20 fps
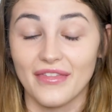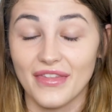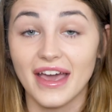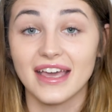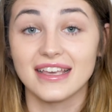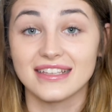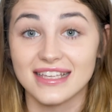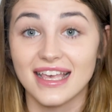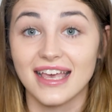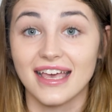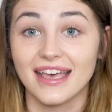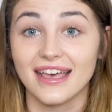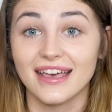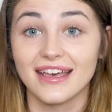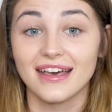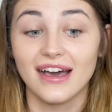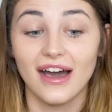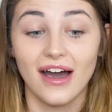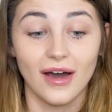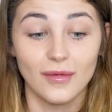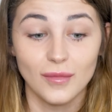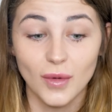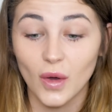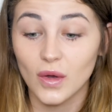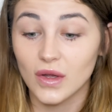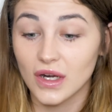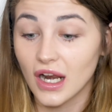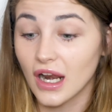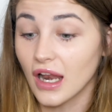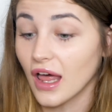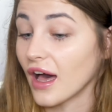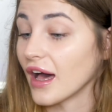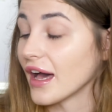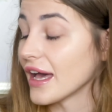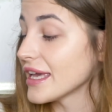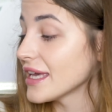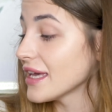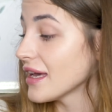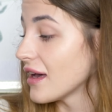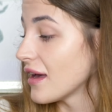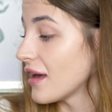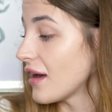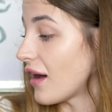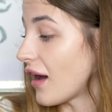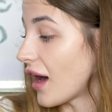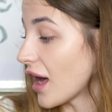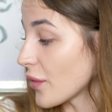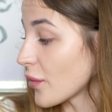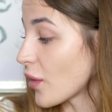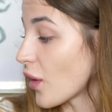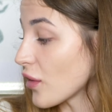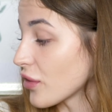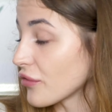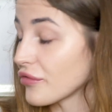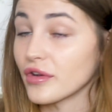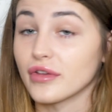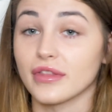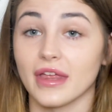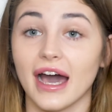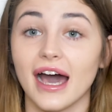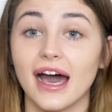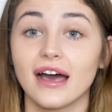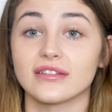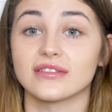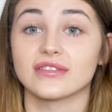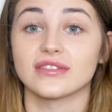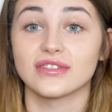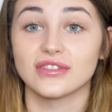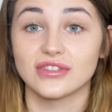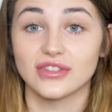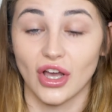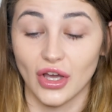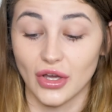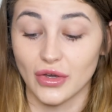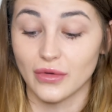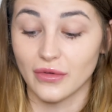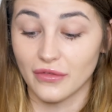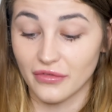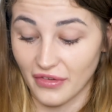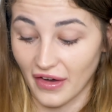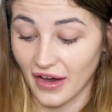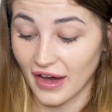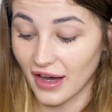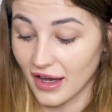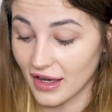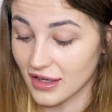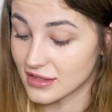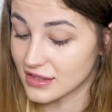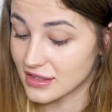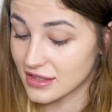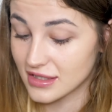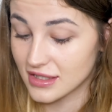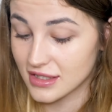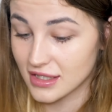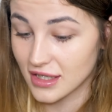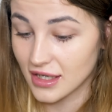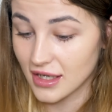And that is it. I'm not gonna lie. I got through that so fast.